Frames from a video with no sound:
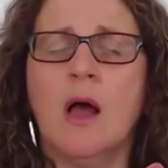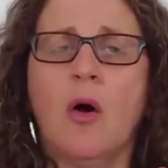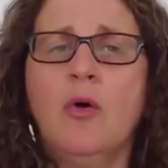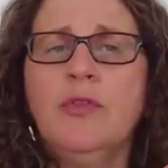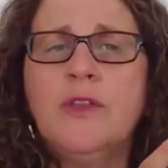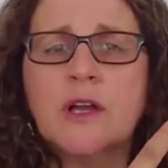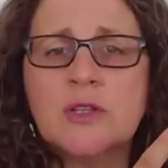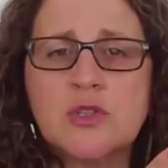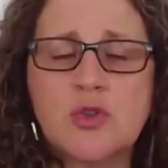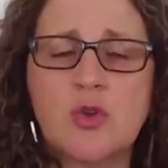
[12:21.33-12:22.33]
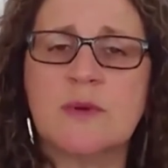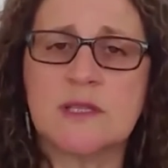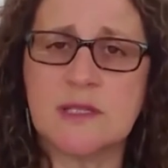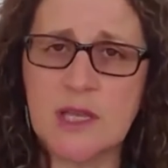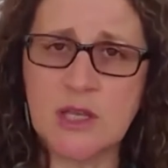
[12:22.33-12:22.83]
on the consumer's
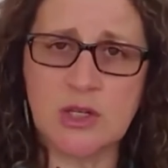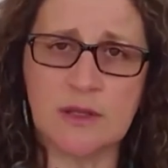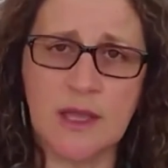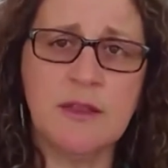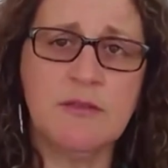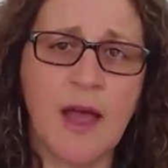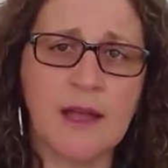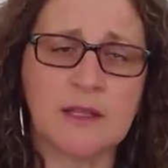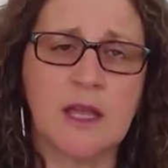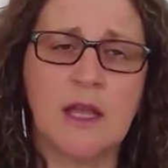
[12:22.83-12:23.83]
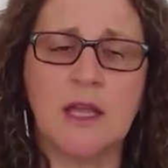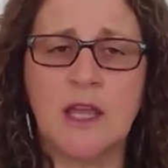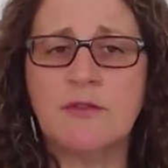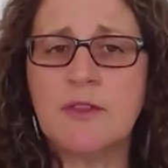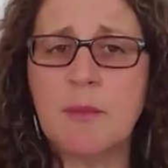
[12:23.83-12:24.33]
decision. In fact,
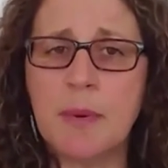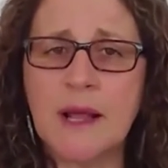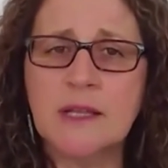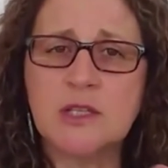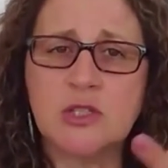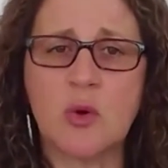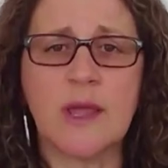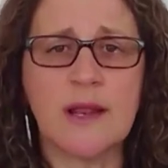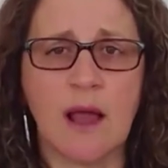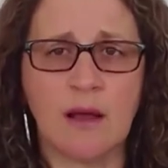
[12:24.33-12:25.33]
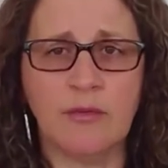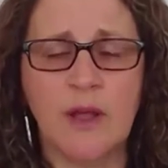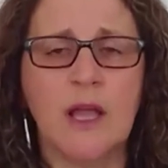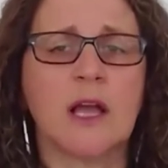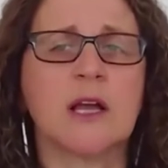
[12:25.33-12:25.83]
if the brand is strong enough,
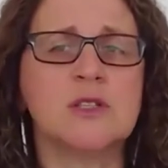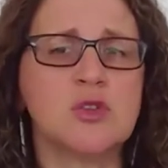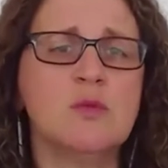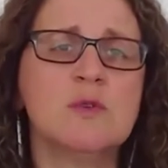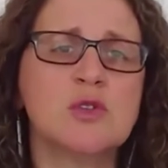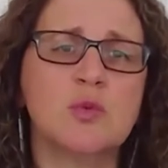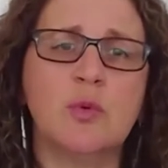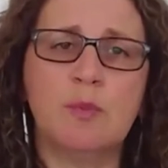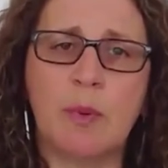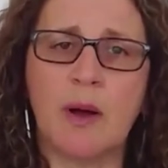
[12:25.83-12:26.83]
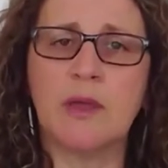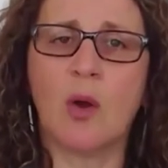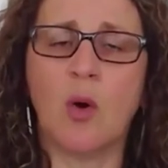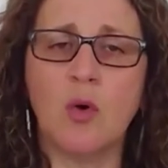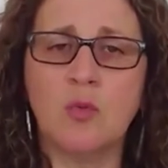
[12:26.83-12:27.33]
consumers will buy
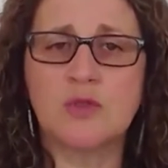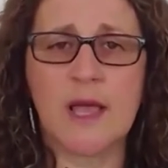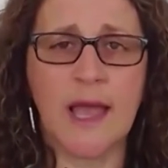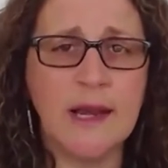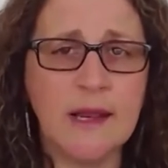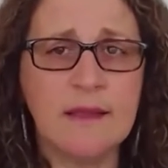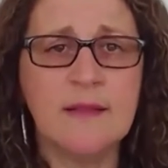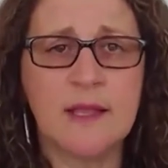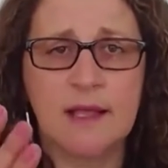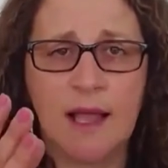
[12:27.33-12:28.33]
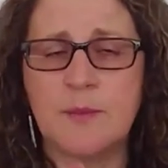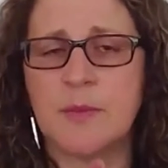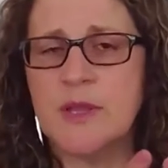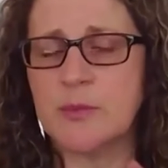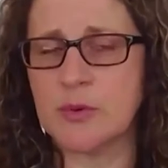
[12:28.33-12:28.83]
almost anything that
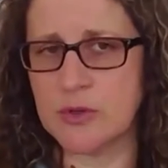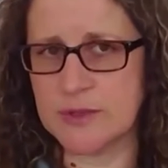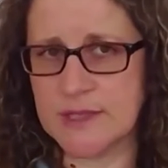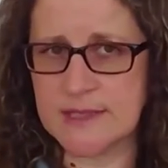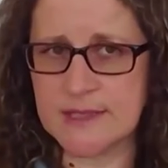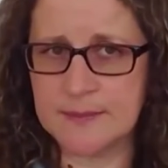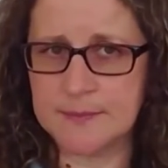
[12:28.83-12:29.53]
company produces.